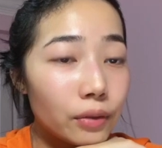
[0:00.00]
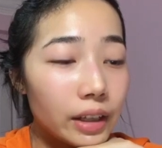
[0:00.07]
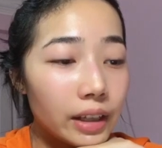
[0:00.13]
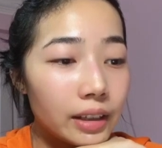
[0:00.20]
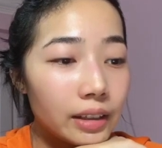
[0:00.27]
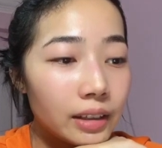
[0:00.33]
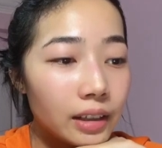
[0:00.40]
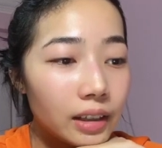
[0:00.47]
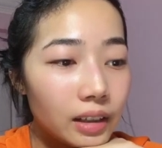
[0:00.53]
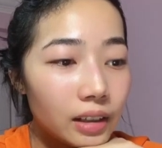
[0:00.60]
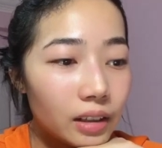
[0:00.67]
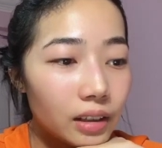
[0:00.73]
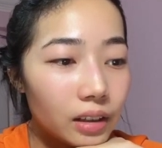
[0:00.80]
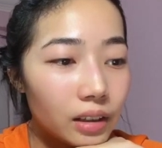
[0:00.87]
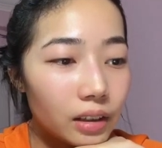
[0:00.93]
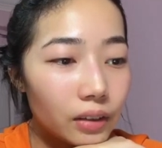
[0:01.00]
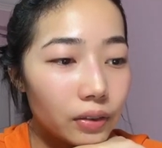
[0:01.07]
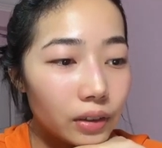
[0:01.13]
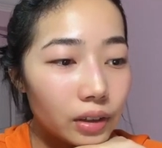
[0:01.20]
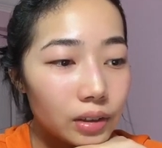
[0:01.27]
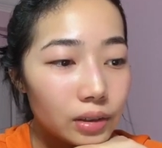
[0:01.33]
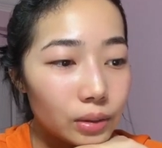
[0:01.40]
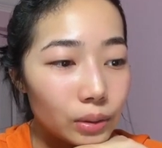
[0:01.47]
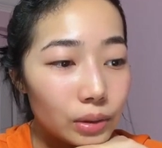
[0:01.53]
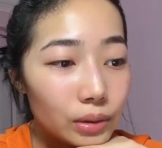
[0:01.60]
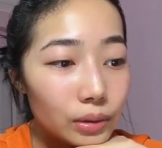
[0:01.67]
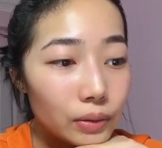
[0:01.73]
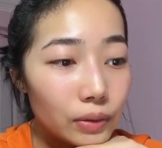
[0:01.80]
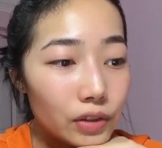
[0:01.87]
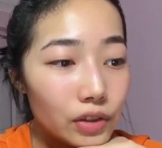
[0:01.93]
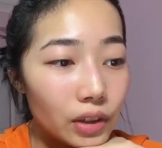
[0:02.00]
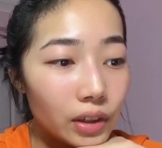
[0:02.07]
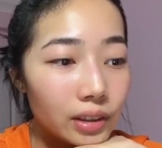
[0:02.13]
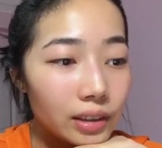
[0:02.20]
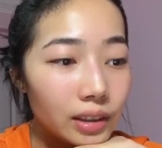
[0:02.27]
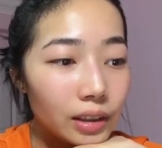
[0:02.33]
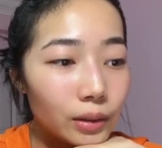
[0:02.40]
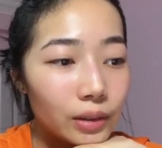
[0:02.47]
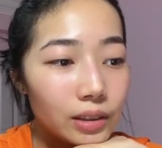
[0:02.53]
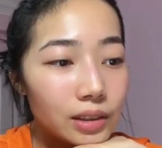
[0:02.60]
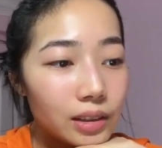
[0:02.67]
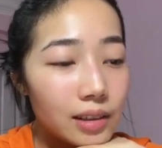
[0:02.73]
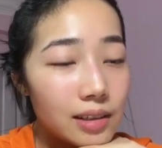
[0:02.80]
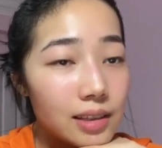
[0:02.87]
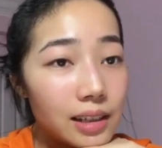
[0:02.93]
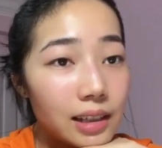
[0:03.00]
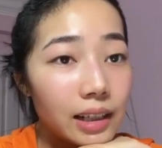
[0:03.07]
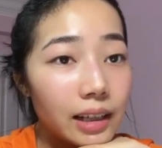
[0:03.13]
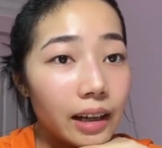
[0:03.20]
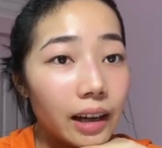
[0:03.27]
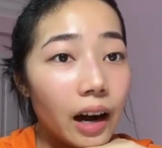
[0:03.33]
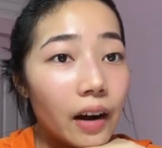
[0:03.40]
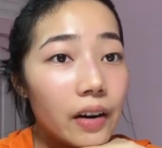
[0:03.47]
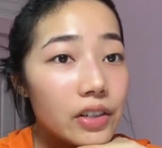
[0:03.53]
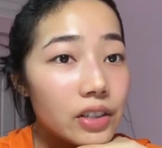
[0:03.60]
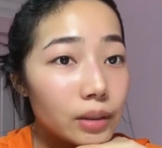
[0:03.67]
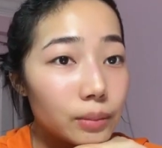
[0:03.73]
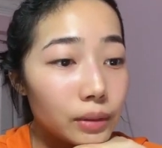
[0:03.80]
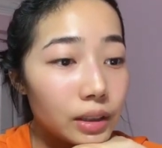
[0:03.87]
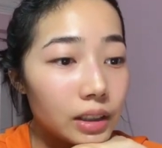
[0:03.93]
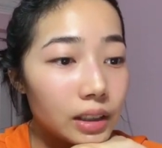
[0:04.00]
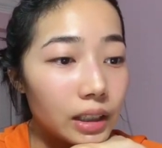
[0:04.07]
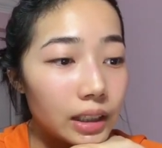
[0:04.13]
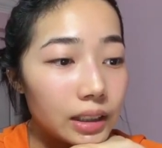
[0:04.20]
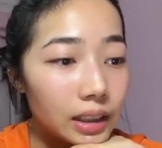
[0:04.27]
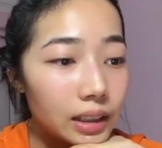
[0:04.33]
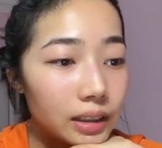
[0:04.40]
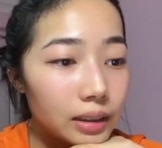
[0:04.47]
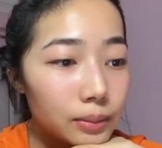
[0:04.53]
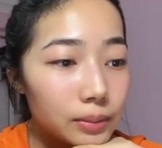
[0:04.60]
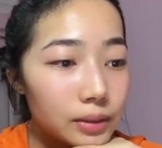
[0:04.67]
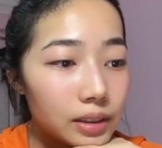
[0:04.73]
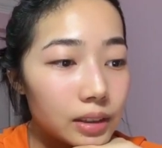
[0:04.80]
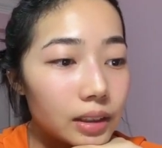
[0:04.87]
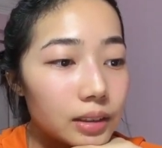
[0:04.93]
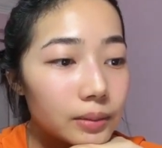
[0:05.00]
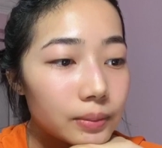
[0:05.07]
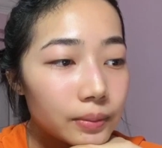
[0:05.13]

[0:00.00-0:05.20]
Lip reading: And of course also with Sean, he was constantly encouraging me and telling me that